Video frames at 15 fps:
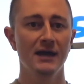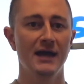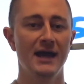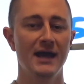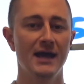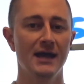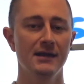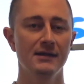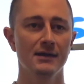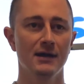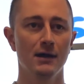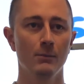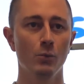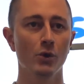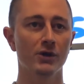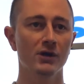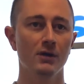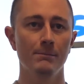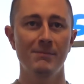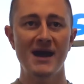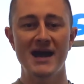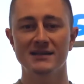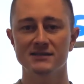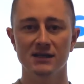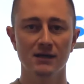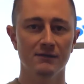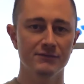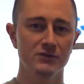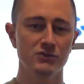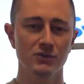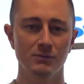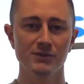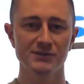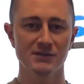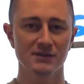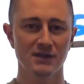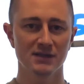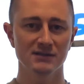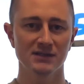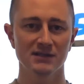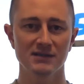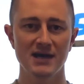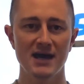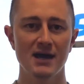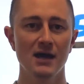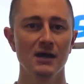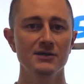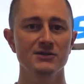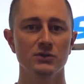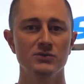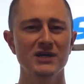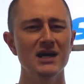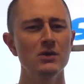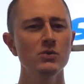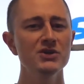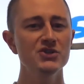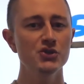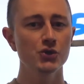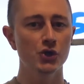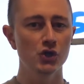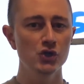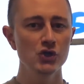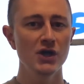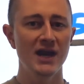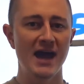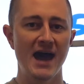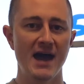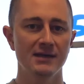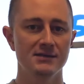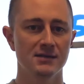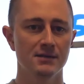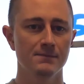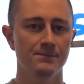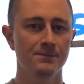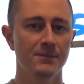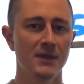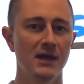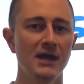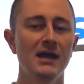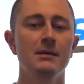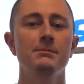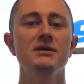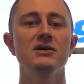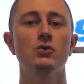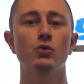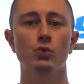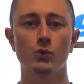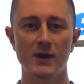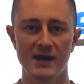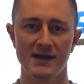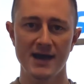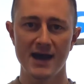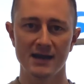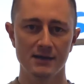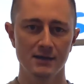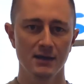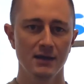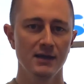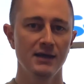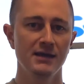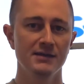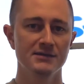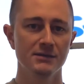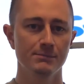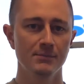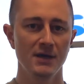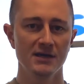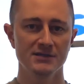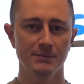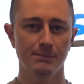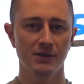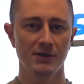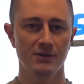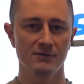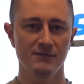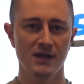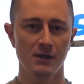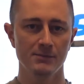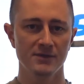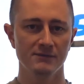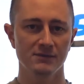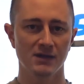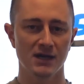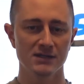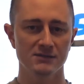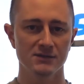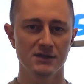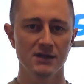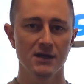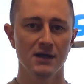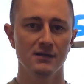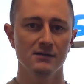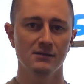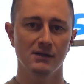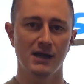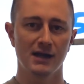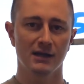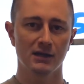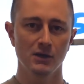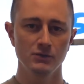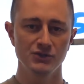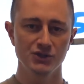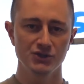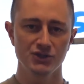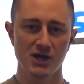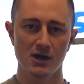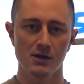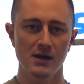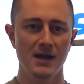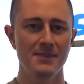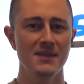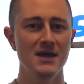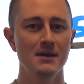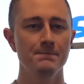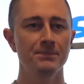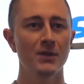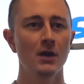and work on passing off the dribbles and things like that. So take what you're good at and be great at it is a player development philosophy that a lot of coaches share. And then